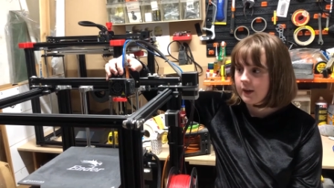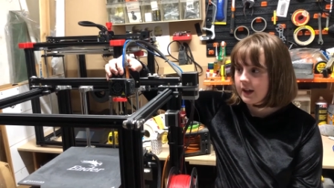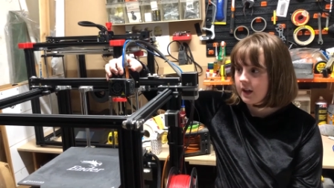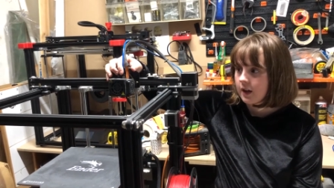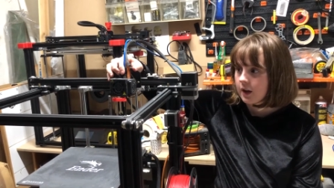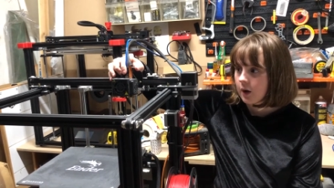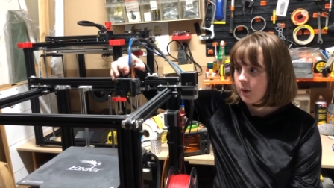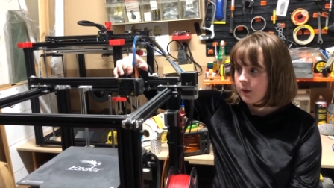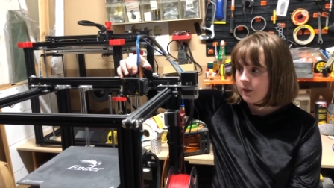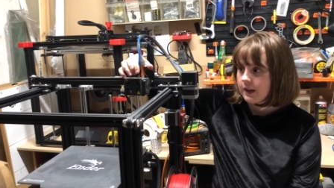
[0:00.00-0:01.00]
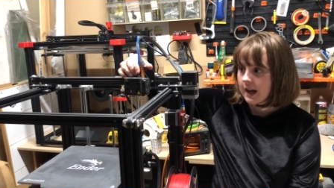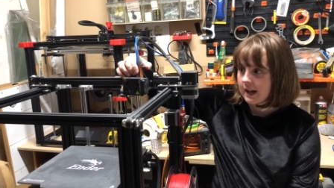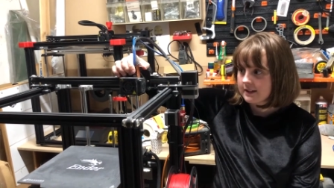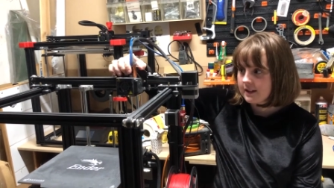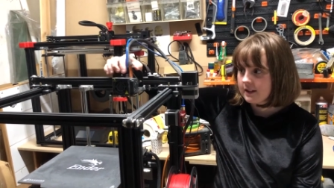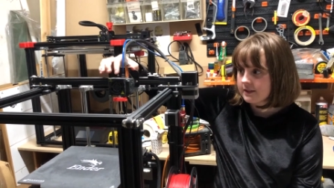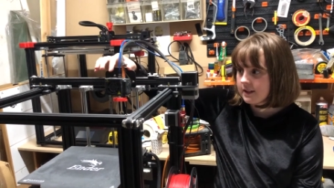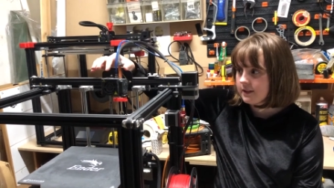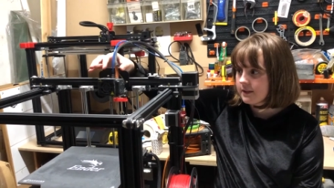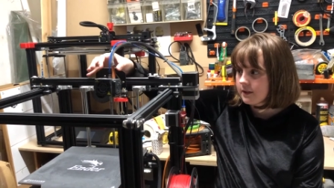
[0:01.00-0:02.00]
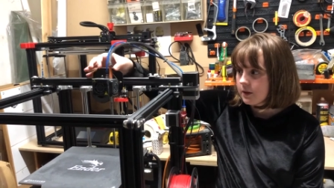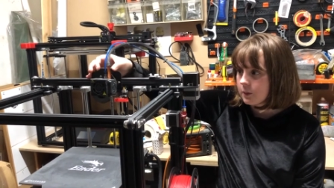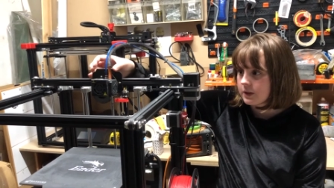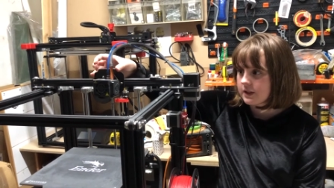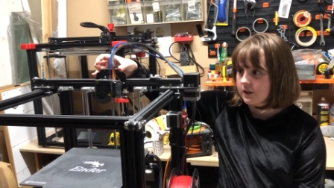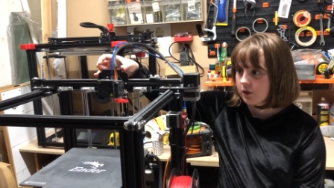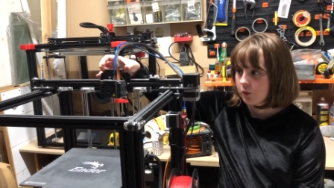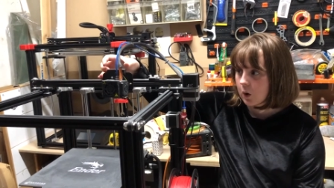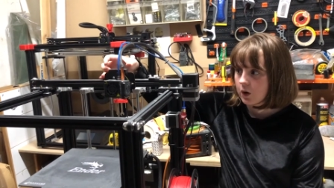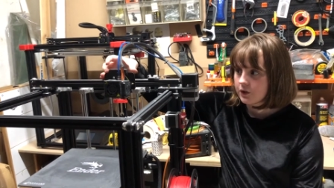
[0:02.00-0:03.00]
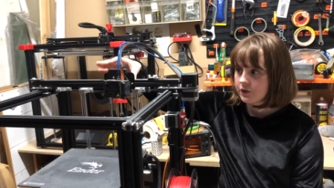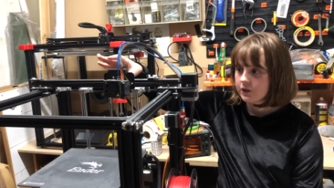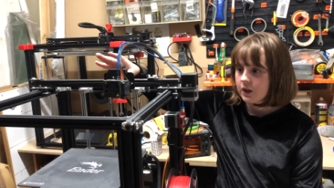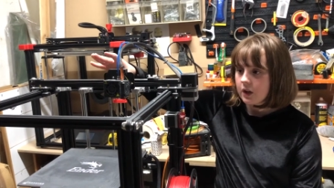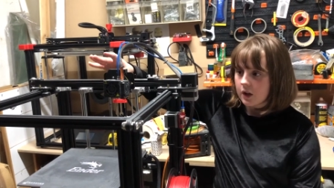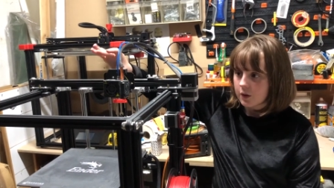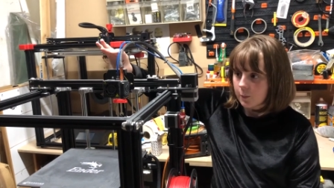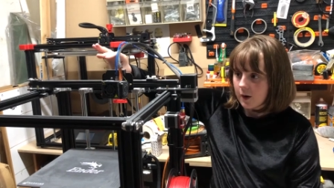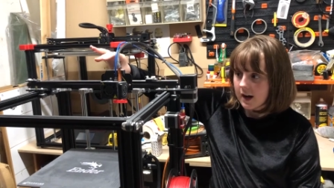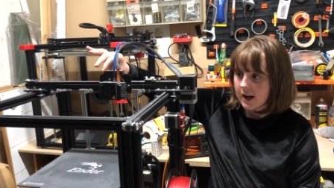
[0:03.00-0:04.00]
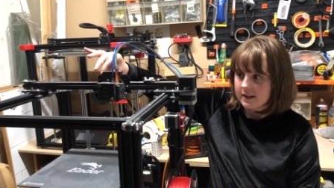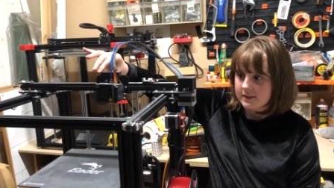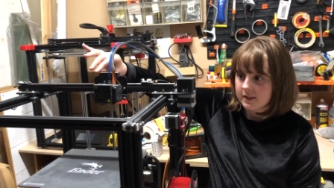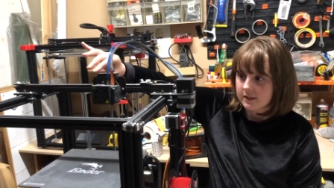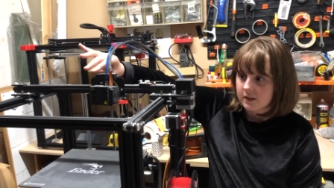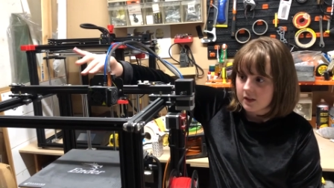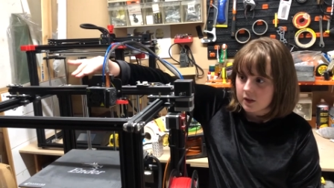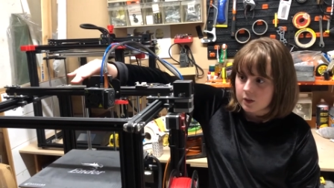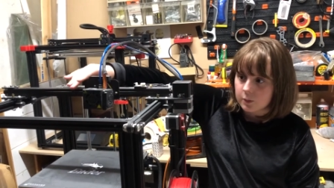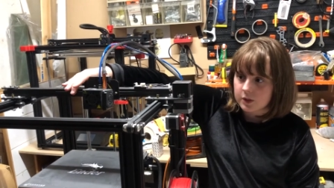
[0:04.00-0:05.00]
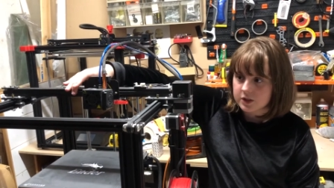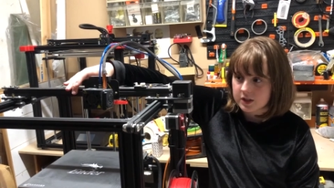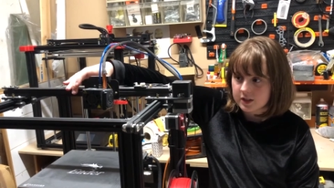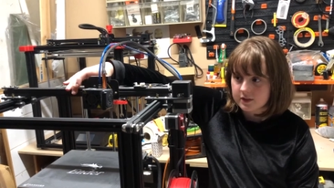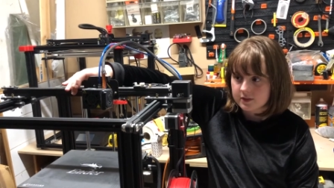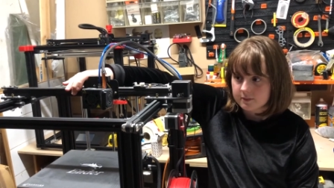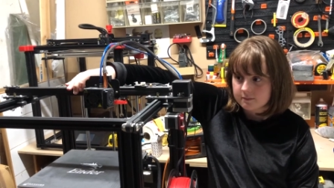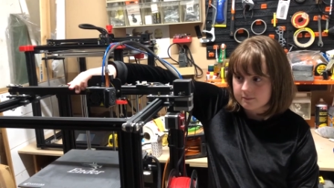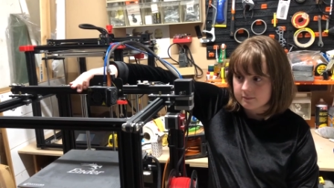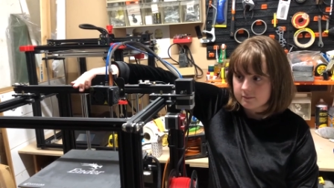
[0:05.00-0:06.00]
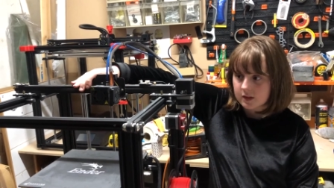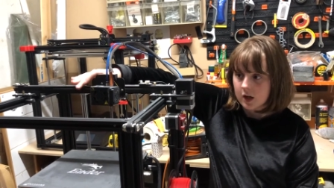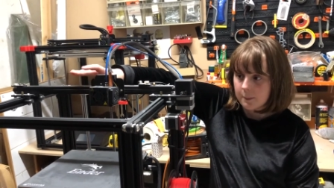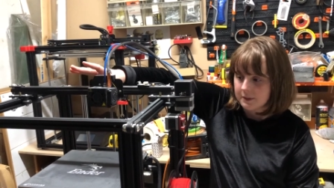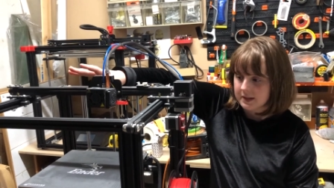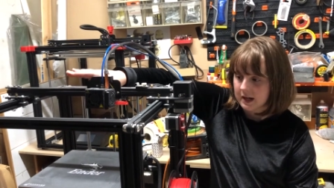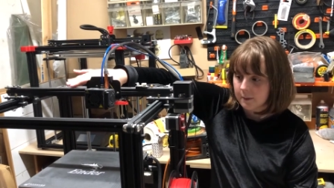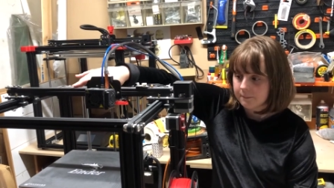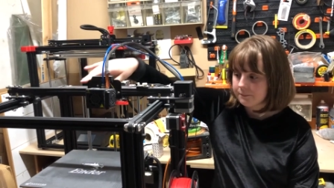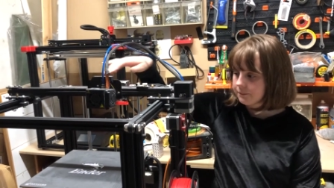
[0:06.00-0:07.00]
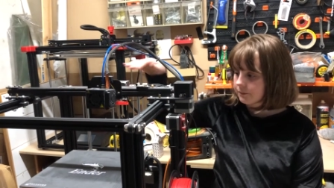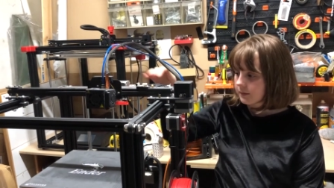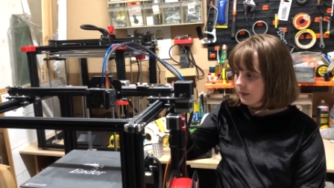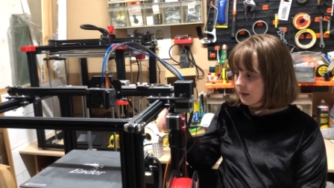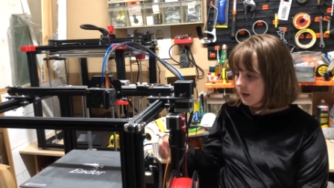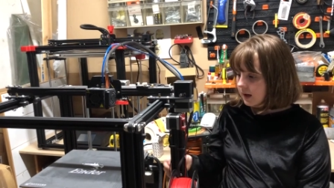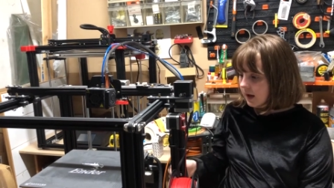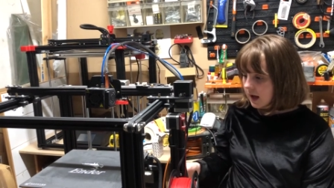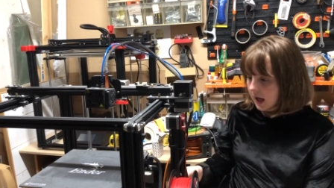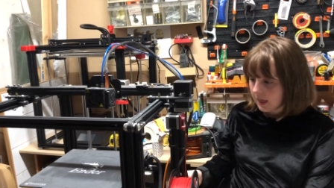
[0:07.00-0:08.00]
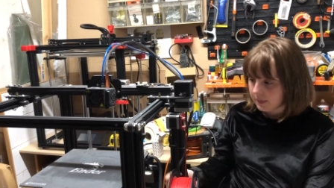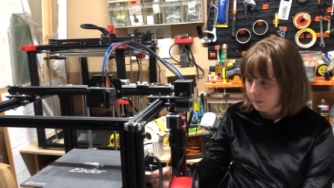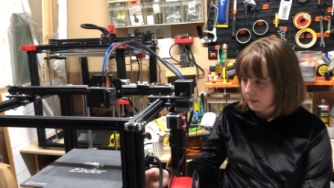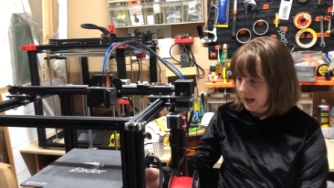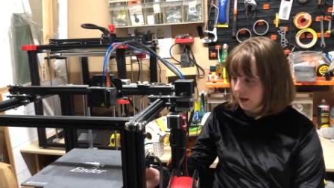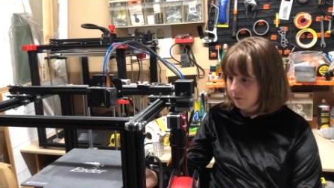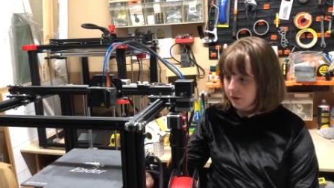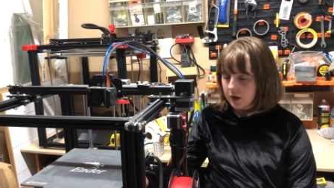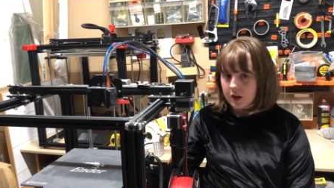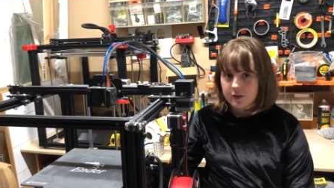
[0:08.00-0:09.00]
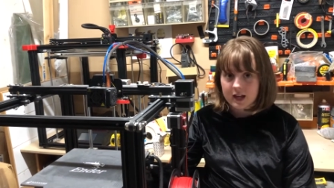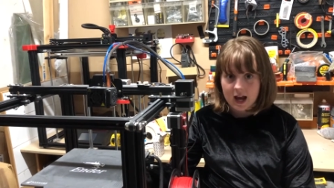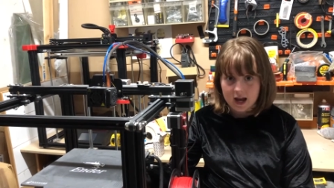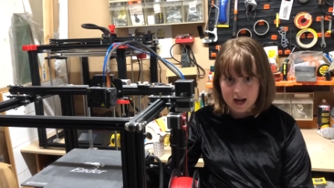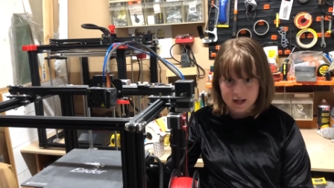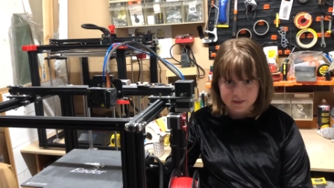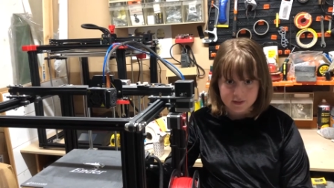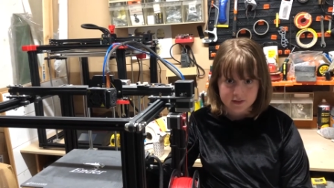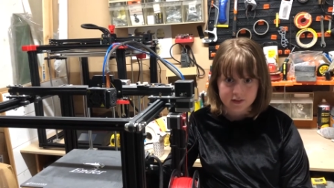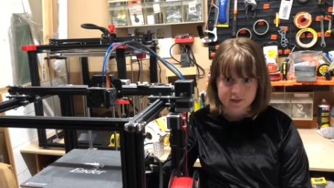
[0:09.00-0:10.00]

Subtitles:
It can go the x-axis, which is across, the y-axis, which is up and down, and then we have the added